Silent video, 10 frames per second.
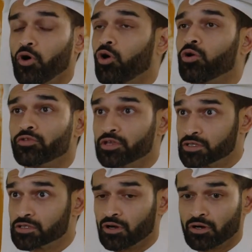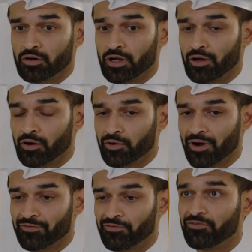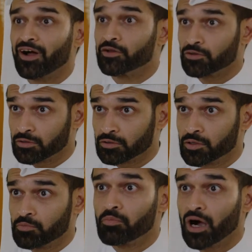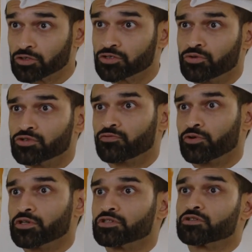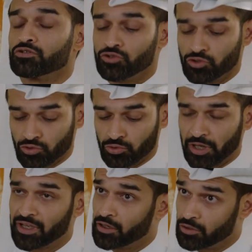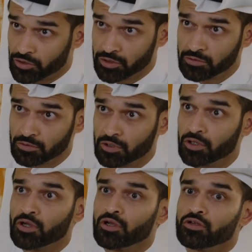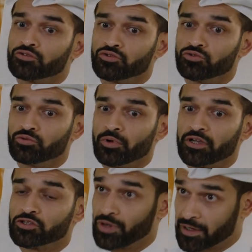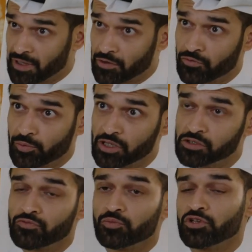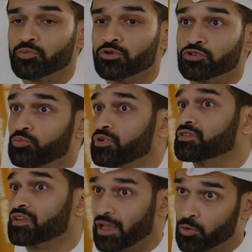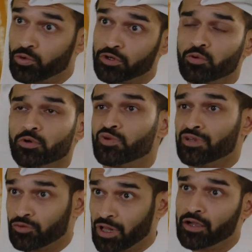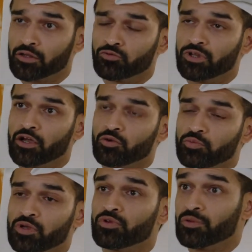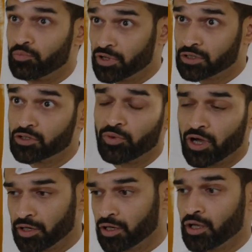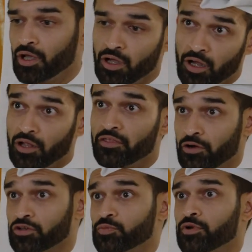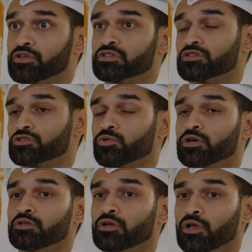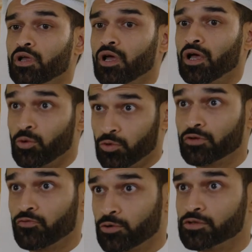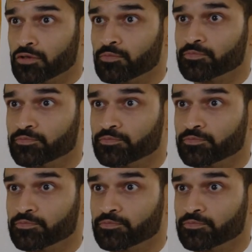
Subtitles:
all these are vital milestones for us to, again, learn, to extract that information from people, to build a network where we can rely on people and build upon their experiences as well, and we look forward to them.